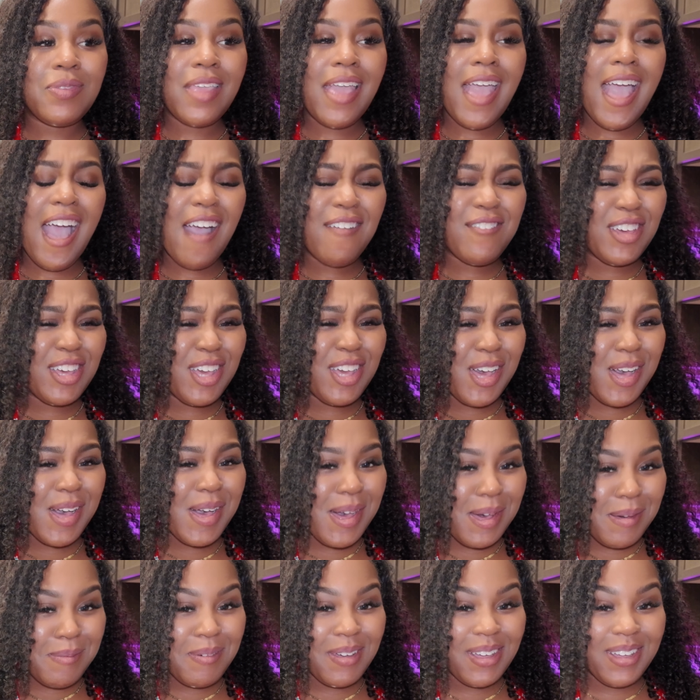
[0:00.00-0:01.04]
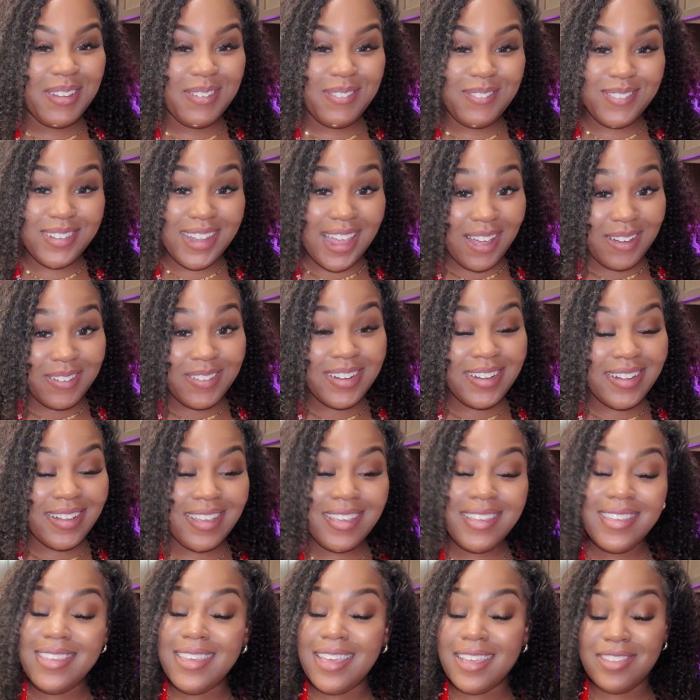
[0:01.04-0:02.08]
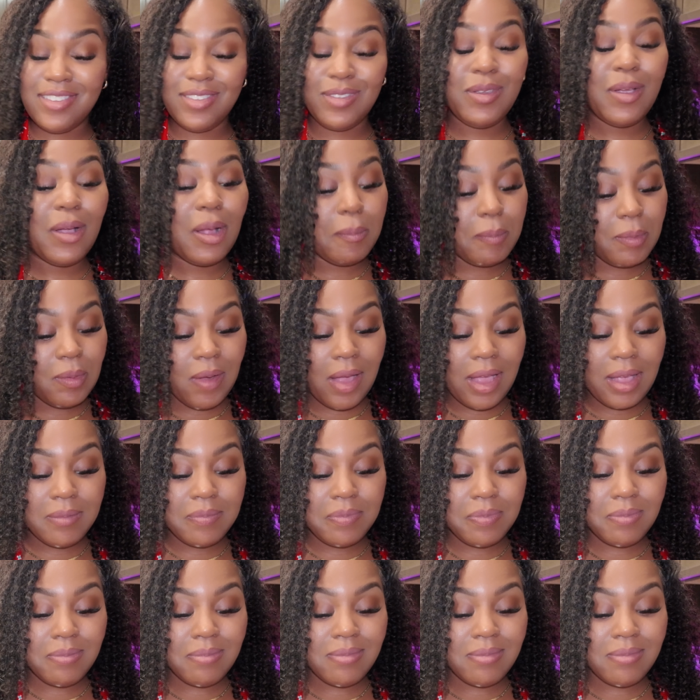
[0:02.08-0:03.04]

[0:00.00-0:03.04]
half a cup of flour. Yes, you heard me right.